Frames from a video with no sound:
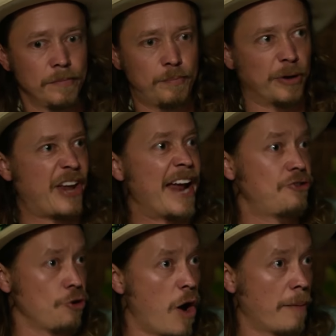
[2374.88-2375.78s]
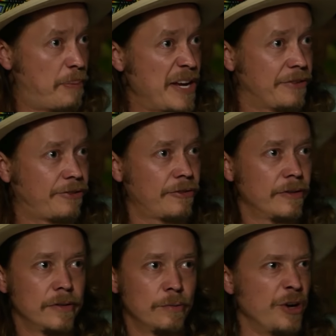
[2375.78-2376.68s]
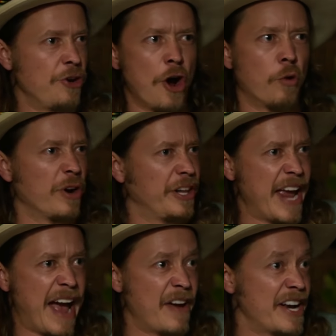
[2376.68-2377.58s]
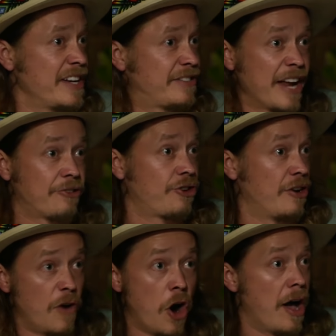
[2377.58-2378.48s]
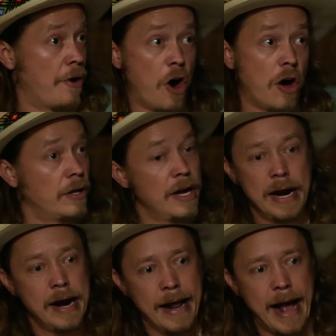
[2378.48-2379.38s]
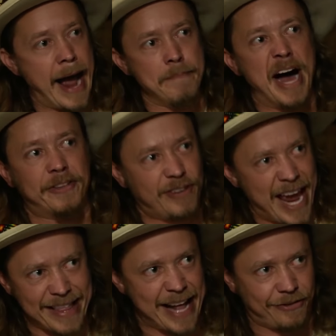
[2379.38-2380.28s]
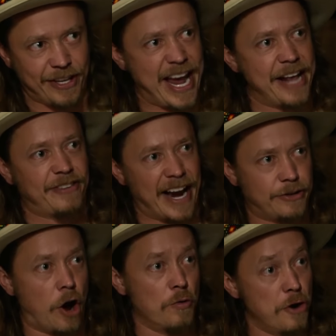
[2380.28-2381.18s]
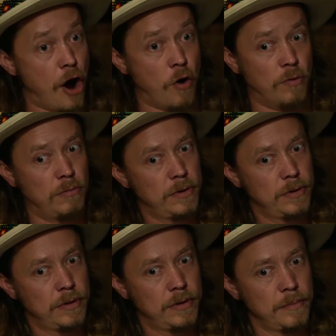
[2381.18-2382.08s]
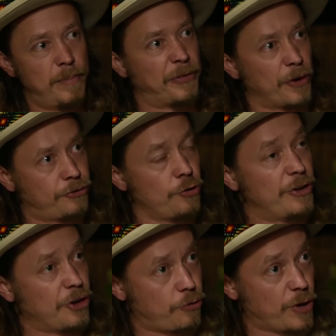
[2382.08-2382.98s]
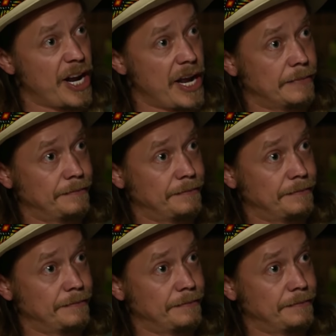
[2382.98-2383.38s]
Pretend you want peace when you don't really have any intention at all. I'm not saying that's the case, I don't know. but they're to a degree.